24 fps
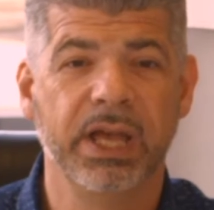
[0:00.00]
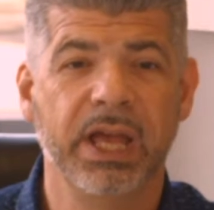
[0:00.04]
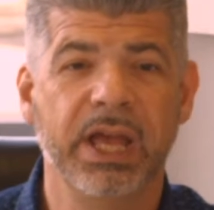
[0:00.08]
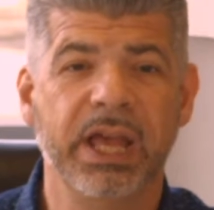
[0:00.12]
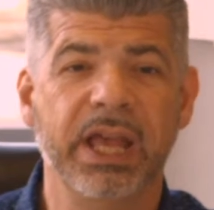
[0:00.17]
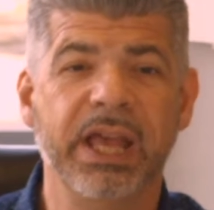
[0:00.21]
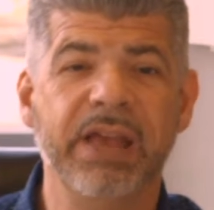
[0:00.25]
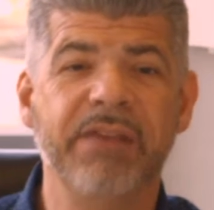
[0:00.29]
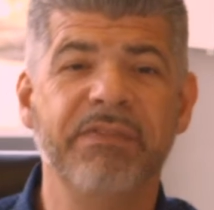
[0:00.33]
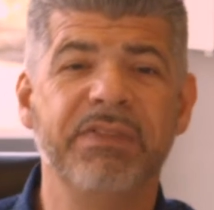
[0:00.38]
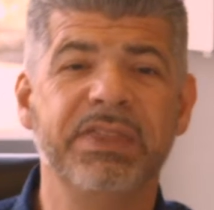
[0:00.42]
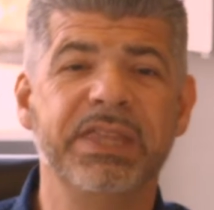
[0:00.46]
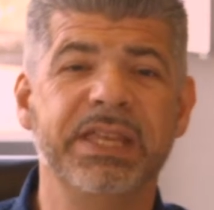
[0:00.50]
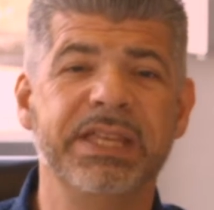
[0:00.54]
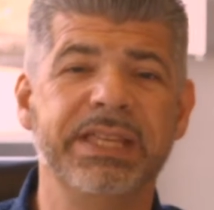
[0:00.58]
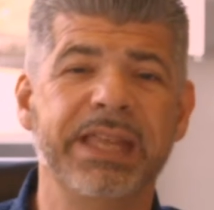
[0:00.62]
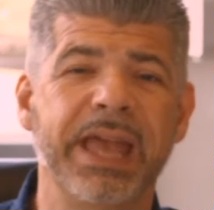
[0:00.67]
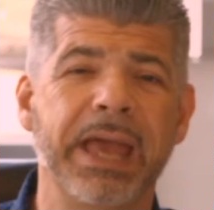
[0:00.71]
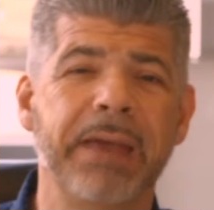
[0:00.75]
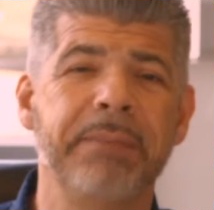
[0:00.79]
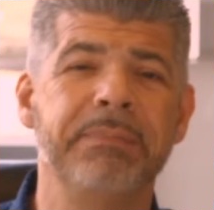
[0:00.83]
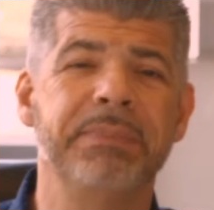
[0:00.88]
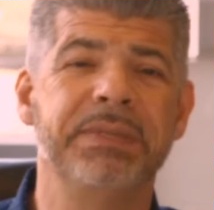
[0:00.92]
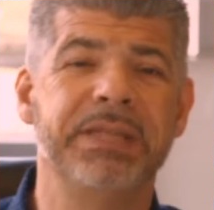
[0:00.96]
Even the
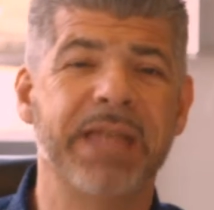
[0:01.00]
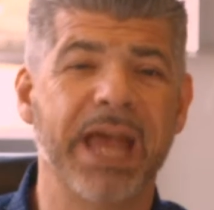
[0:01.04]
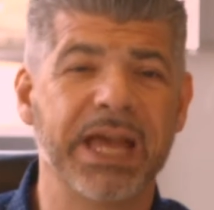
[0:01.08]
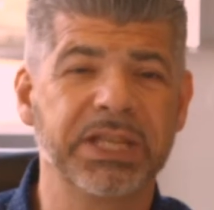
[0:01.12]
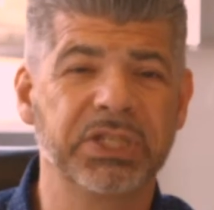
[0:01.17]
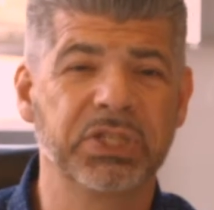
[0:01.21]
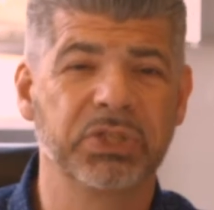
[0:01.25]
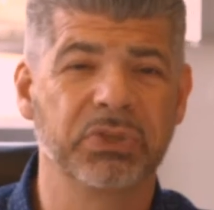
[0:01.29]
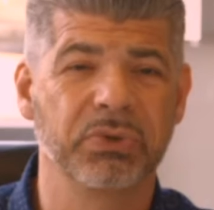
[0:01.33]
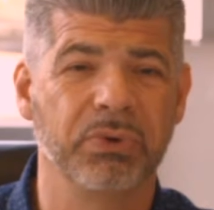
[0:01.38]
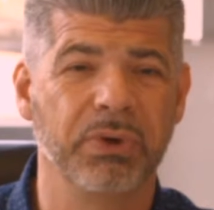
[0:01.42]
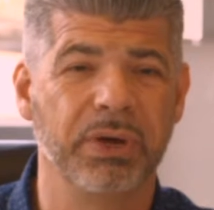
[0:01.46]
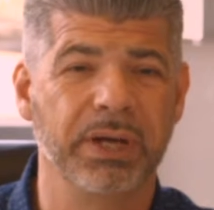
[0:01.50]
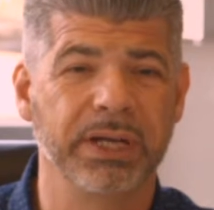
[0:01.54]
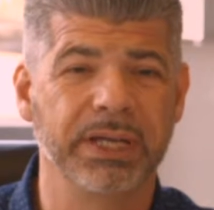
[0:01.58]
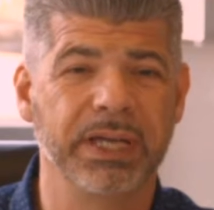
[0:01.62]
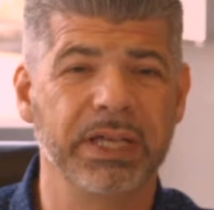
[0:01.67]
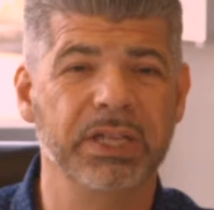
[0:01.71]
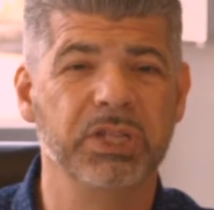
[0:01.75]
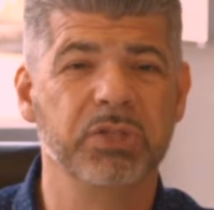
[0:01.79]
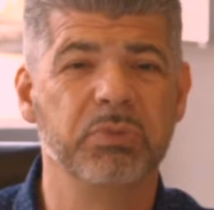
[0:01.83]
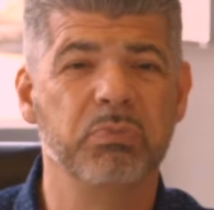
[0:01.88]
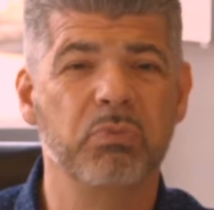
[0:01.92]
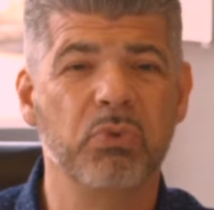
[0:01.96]
name desk dog
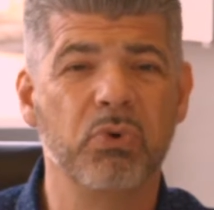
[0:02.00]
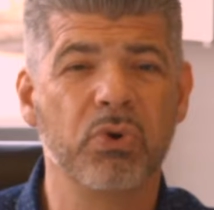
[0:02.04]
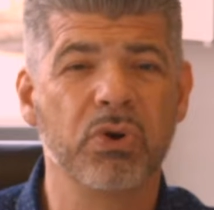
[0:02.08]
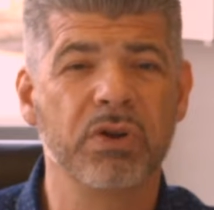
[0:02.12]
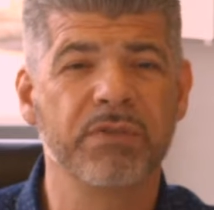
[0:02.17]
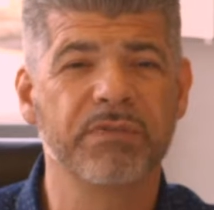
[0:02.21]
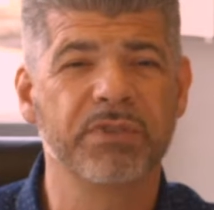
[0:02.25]
is more